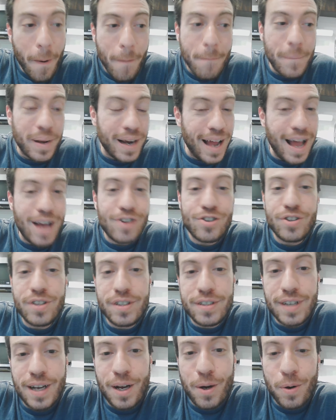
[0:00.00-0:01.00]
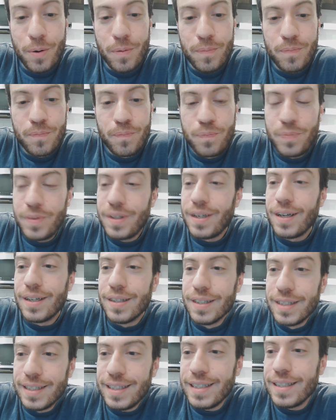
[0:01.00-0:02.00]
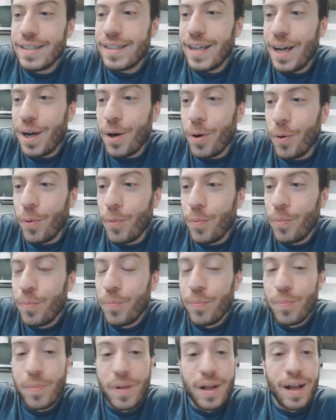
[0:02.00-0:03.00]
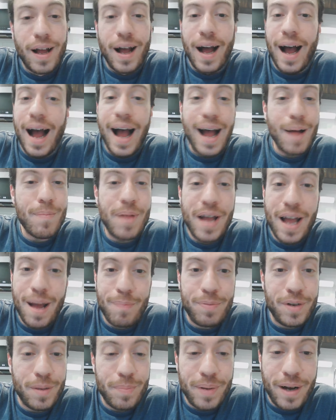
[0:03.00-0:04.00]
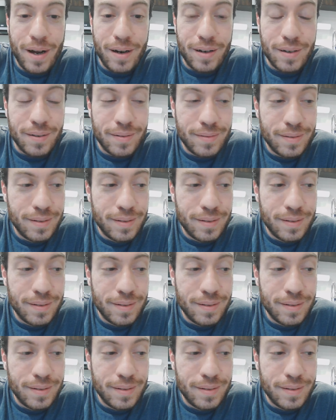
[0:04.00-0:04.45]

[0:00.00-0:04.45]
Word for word: But Angela's out, Leah's out. I'm happy about it.